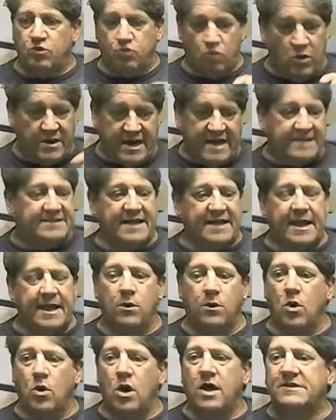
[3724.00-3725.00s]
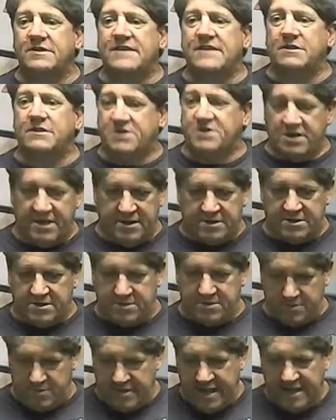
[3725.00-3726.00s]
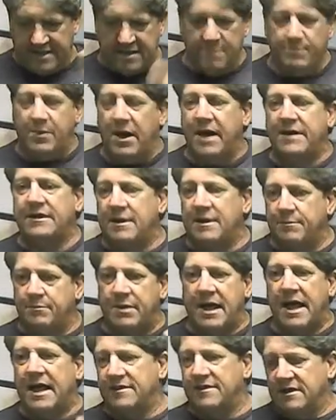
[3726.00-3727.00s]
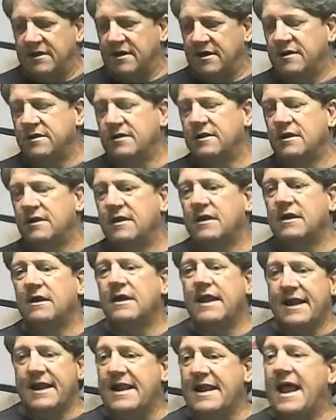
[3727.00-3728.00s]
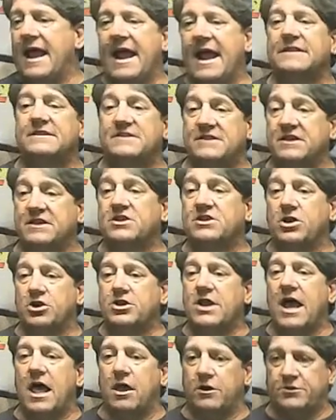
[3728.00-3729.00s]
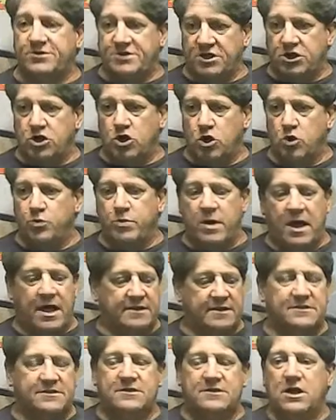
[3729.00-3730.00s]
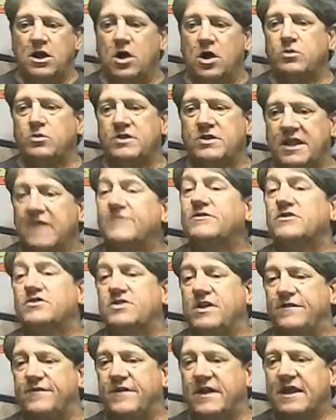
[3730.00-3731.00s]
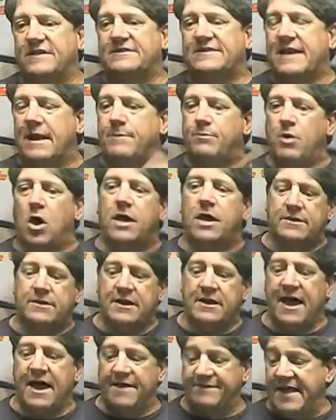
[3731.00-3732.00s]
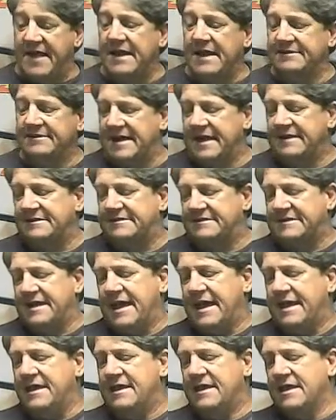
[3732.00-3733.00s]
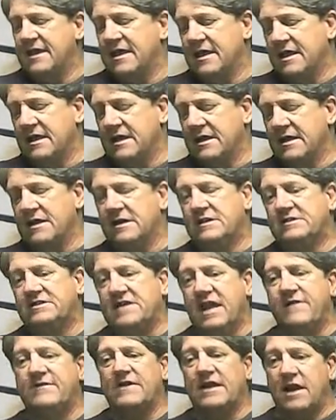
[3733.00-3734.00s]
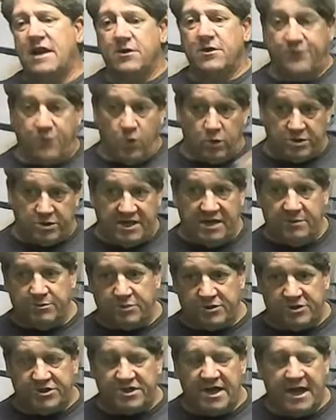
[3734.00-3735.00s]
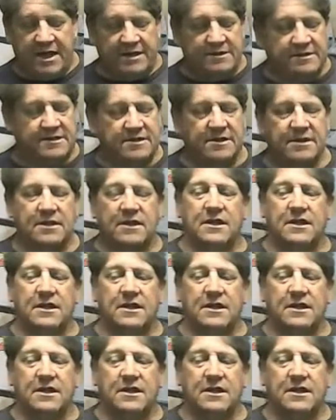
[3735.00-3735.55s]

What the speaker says: when they say it was, I was going to hit the button and buy the... And then I had $600 in coupon, you know, the gift certificates that I bought on Valentine's Day, saving another 14%